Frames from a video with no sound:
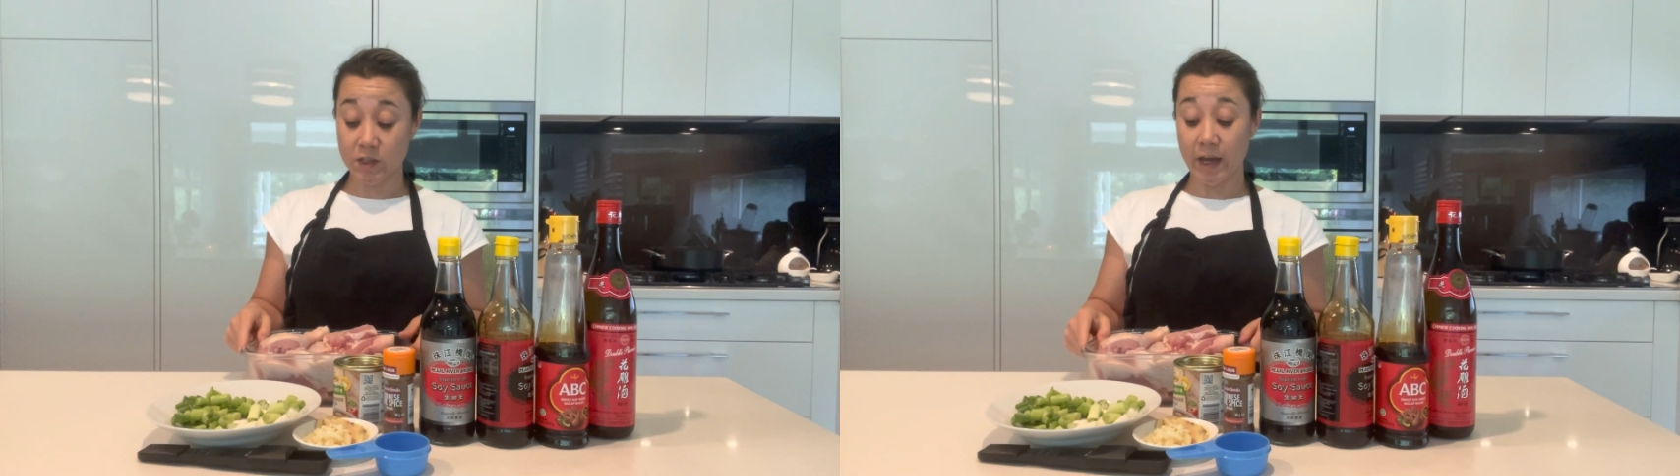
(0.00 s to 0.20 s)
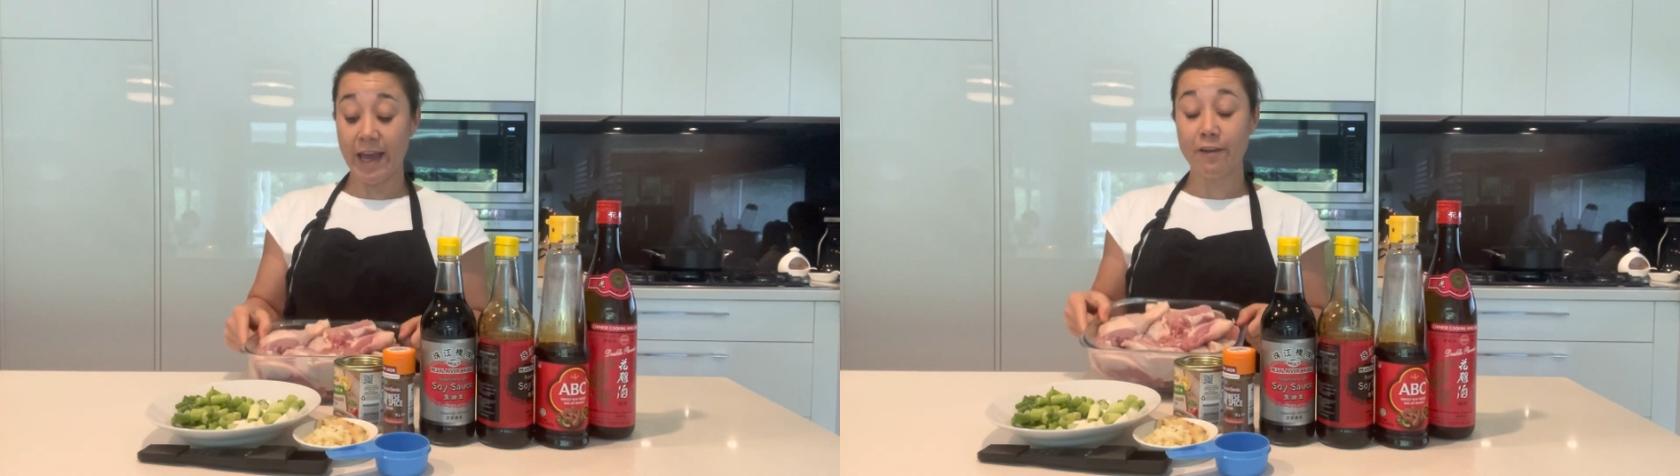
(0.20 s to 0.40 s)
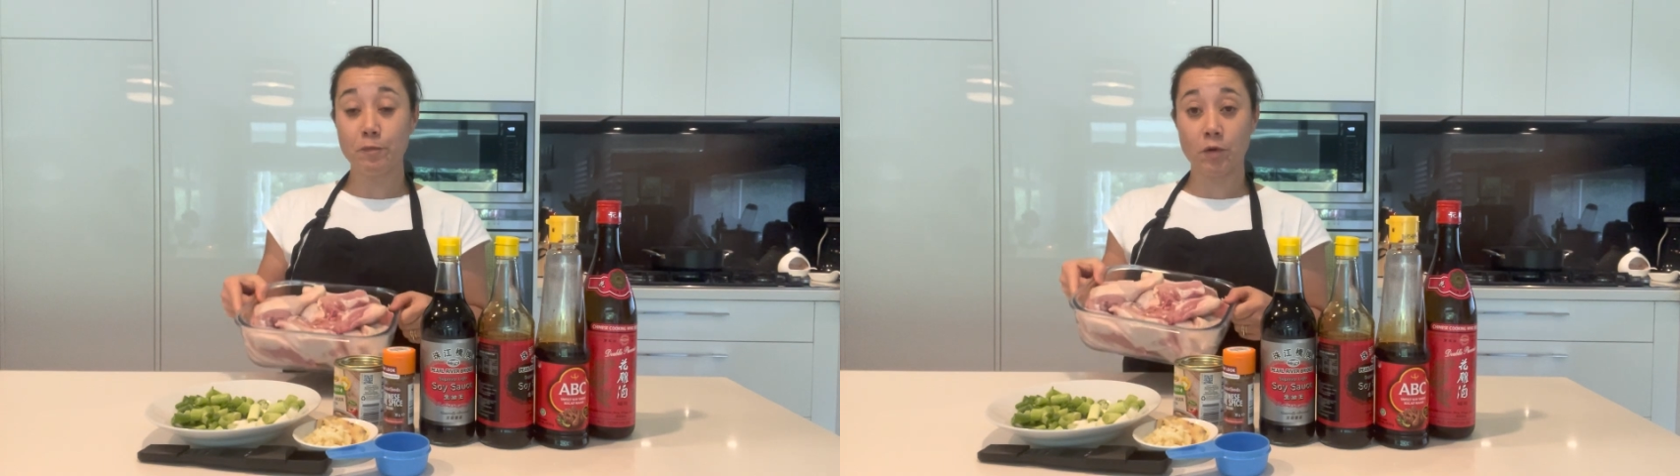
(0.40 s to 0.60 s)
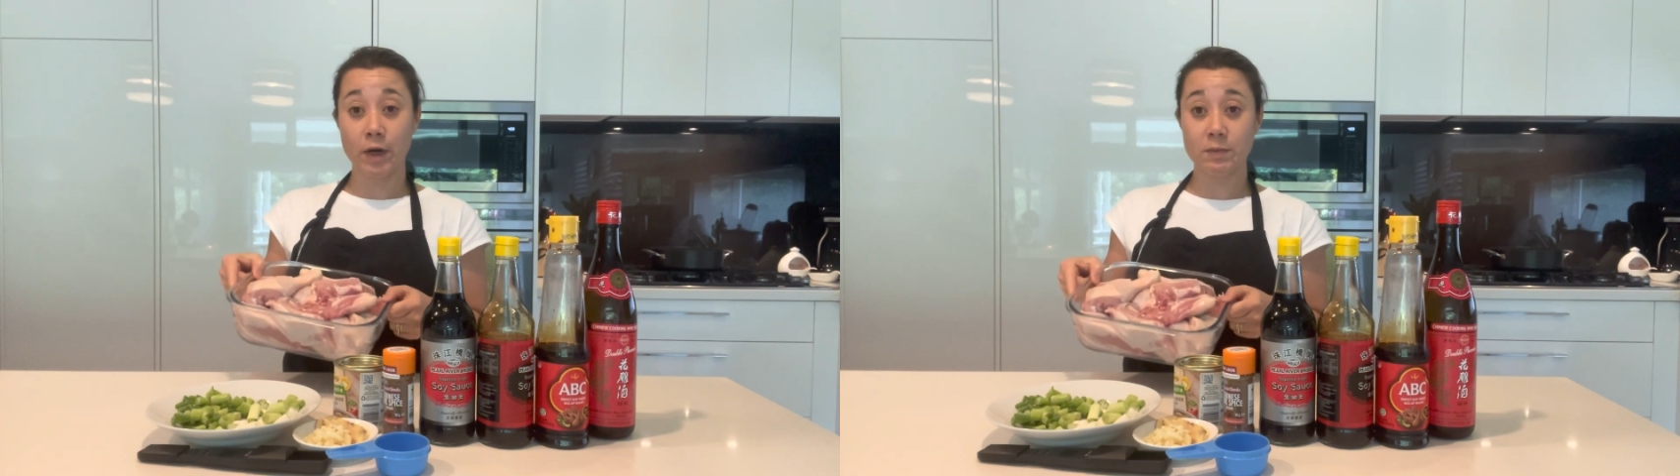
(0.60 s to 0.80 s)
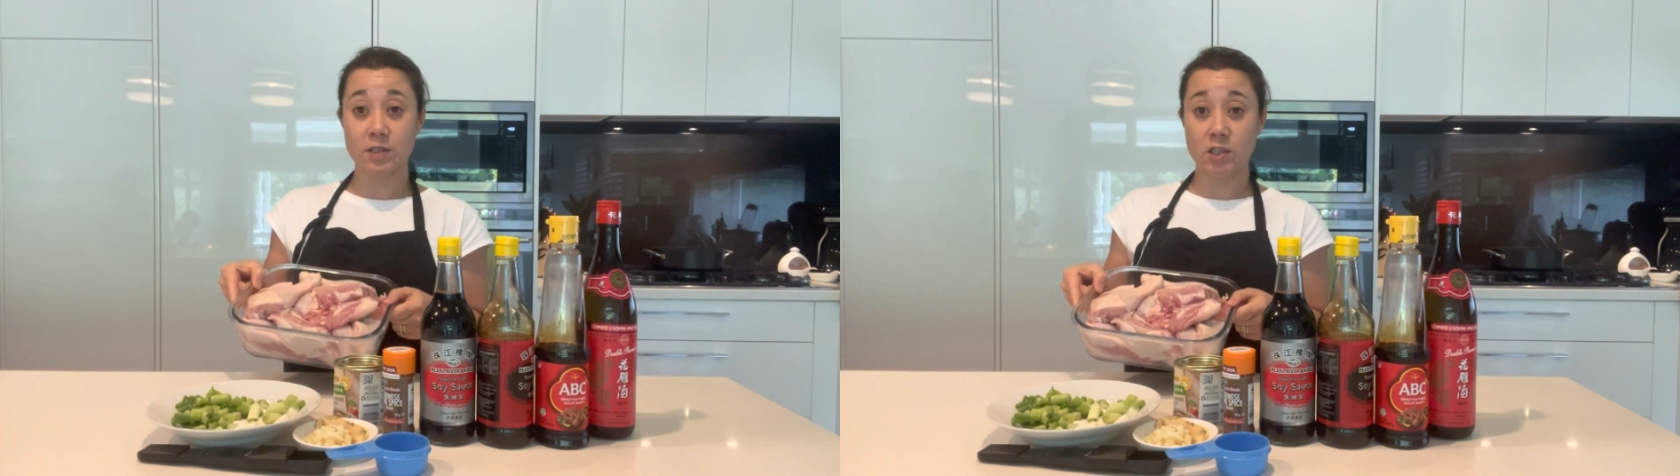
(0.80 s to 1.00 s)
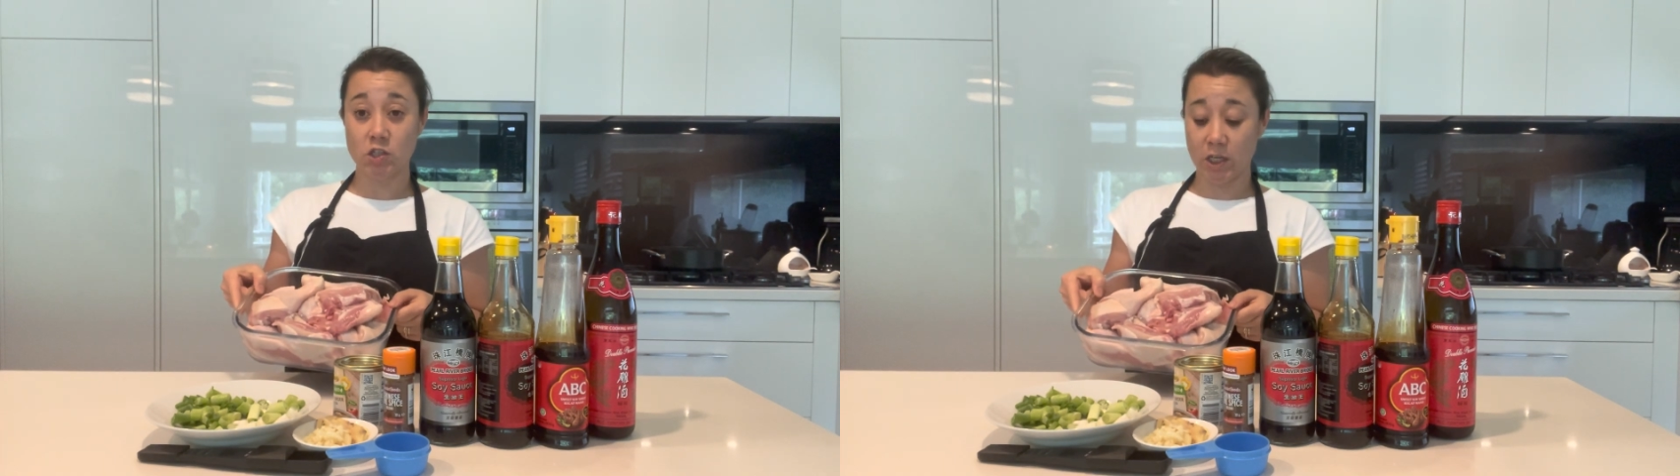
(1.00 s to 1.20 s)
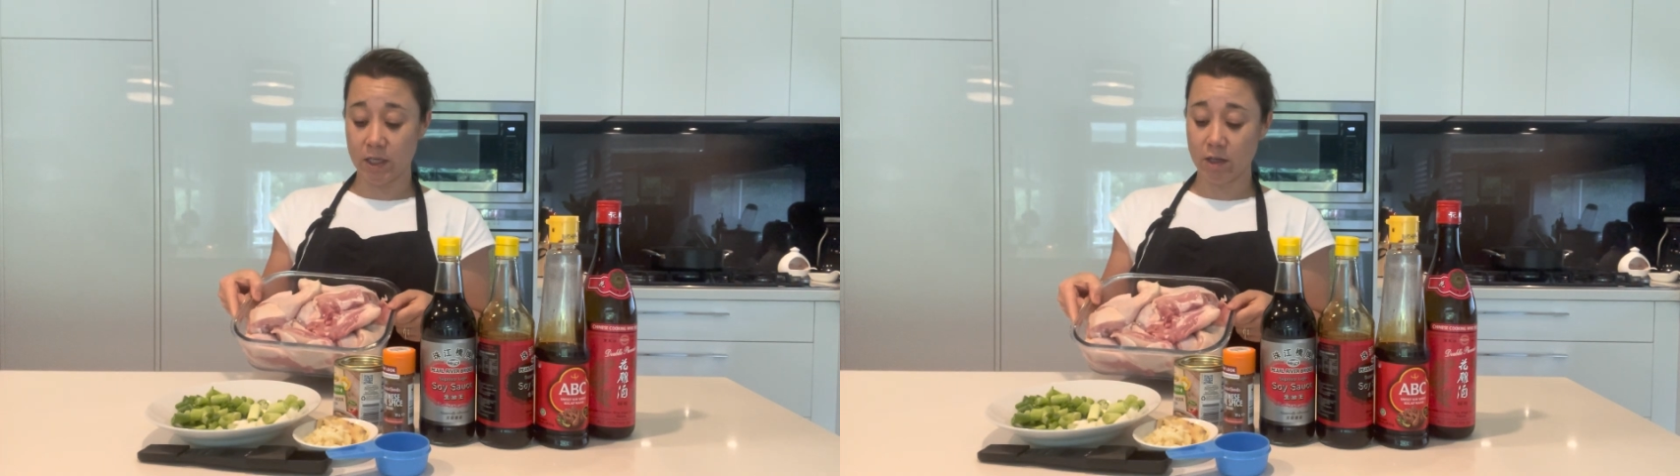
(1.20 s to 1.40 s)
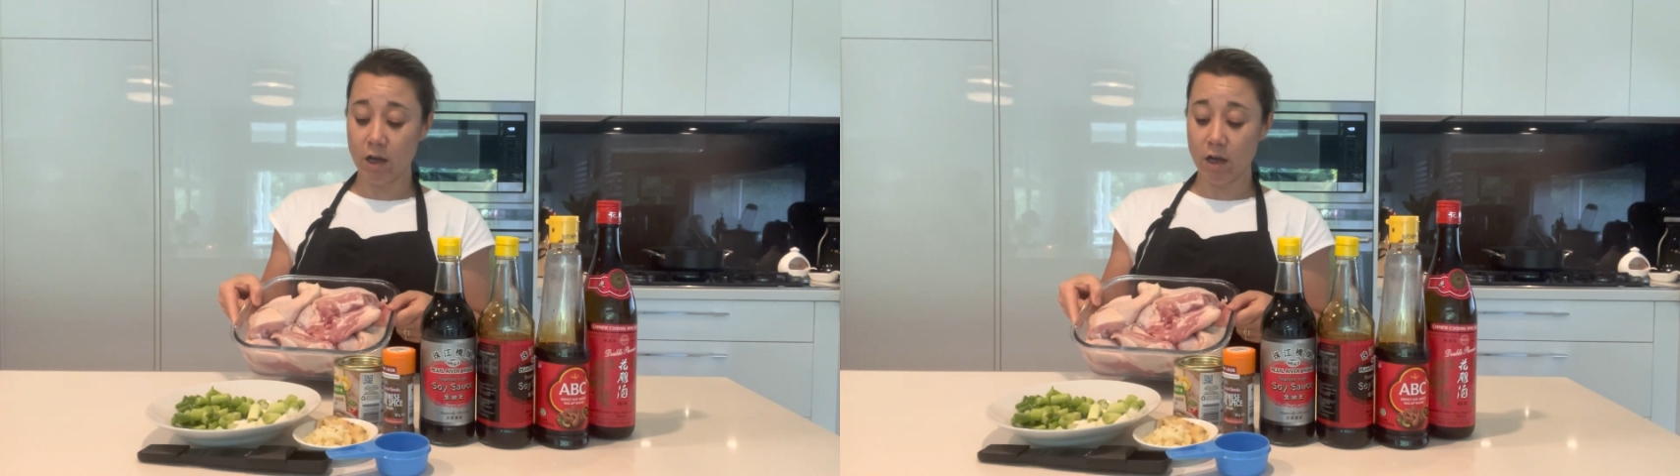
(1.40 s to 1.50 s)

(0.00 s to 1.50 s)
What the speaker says: I have prepped the chicken.